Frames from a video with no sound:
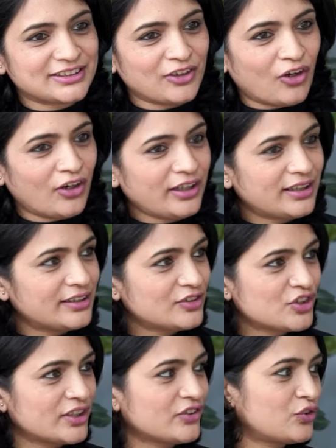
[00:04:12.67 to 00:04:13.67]
not
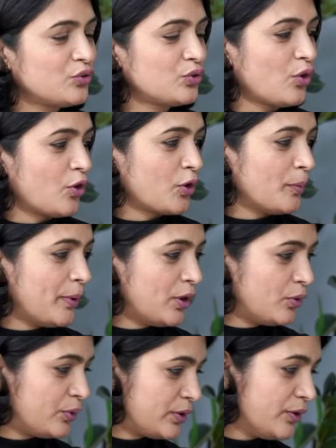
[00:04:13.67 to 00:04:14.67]
just you talk
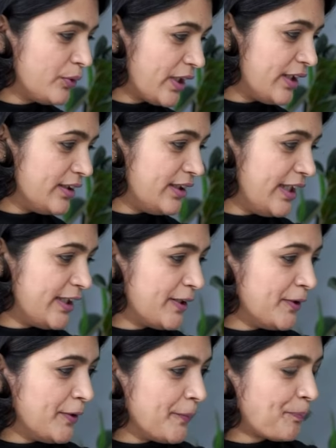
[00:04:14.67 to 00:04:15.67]
about okay, like
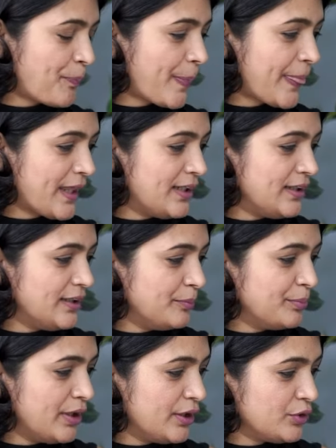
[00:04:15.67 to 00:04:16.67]
um, uh,
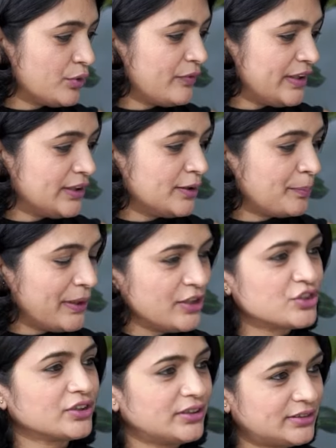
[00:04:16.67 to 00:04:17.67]
uh, you know whether the
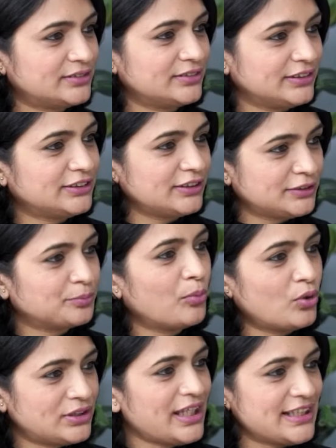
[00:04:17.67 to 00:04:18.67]
pleasure. It's, it's
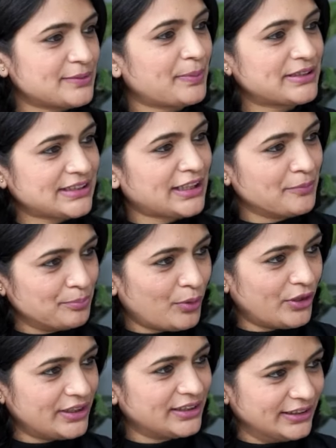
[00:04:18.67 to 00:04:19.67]
both the aspects are
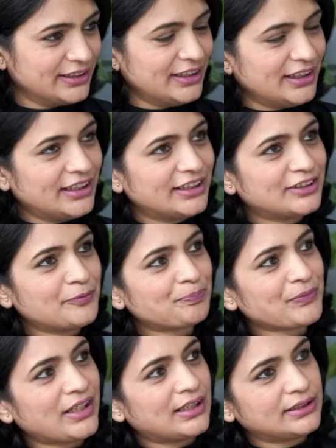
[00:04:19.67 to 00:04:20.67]
important. No,
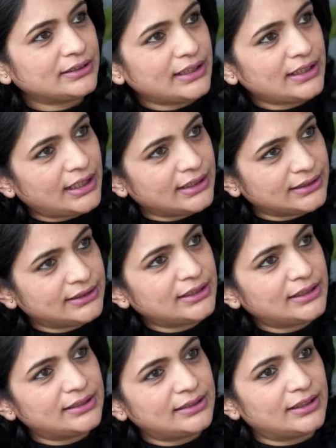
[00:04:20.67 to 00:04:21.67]
uh, the
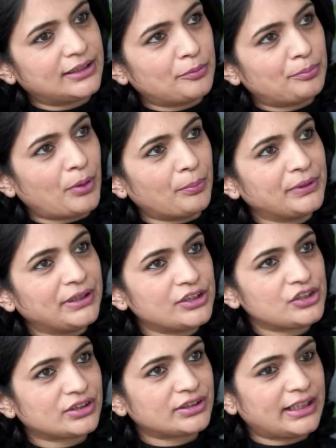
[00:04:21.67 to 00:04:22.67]
another uh,
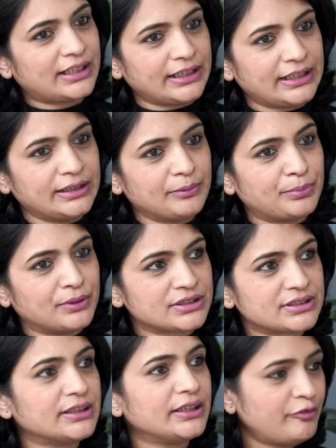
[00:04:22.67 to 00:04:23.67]
population that I
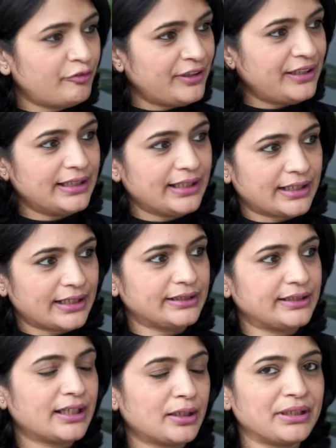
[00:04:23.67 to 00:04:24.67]
personally feel, and I
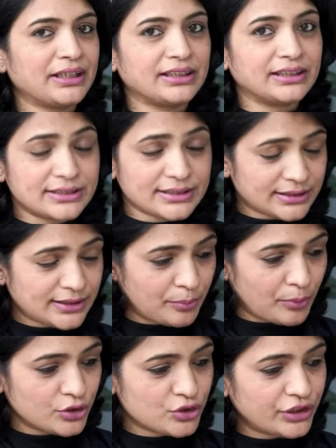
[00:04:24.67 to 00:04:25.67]
think I'm taking this as an
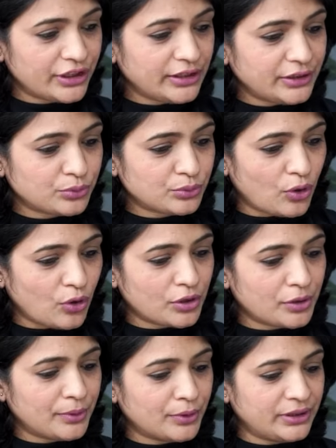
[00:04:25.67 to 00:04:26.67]
opportunity to
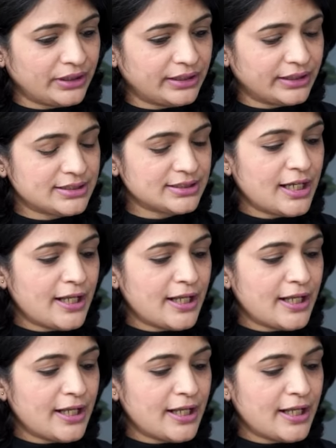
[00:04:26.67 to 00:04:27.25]
talk about it is,